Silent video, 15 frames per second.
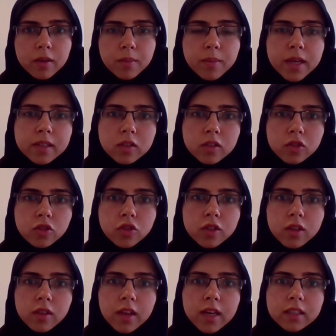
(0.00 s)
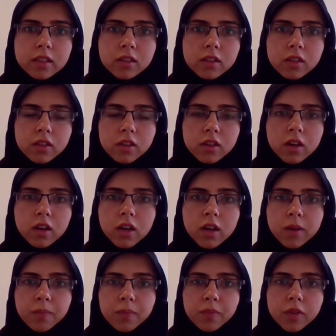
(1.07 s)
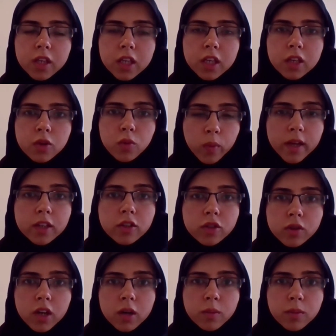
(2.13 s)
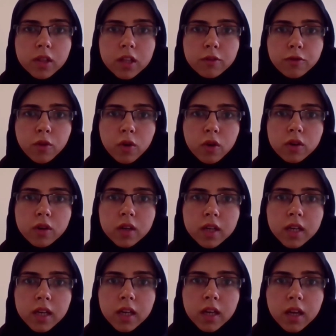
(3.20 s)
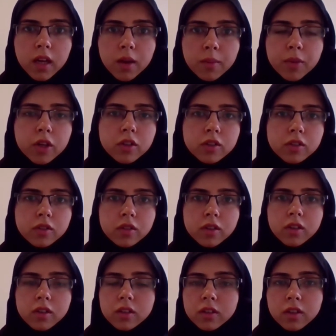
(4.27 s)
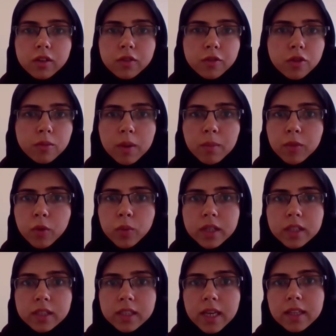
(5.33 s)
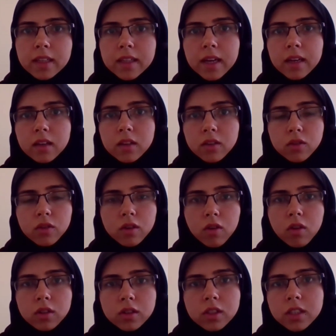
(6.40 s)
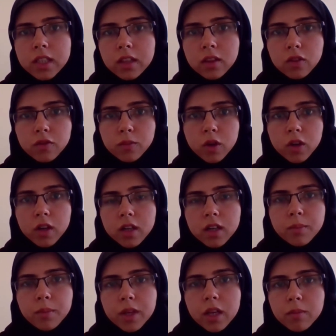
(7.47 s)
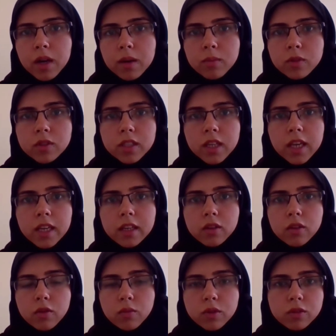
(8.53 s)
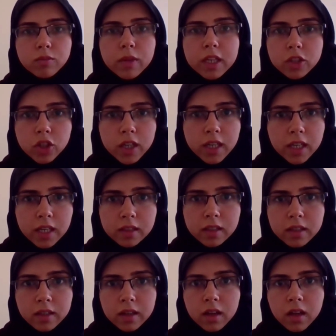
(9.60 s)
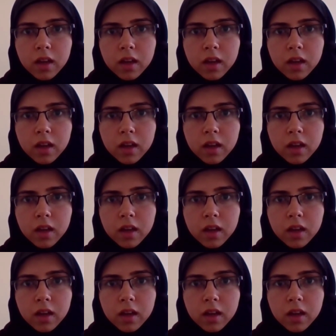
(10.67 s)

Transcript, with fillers: the message that um, he went to Karbala for. Because if you remember, we said that, you know, on the 10th of Muharram, Imam Hussein was made Shaheed.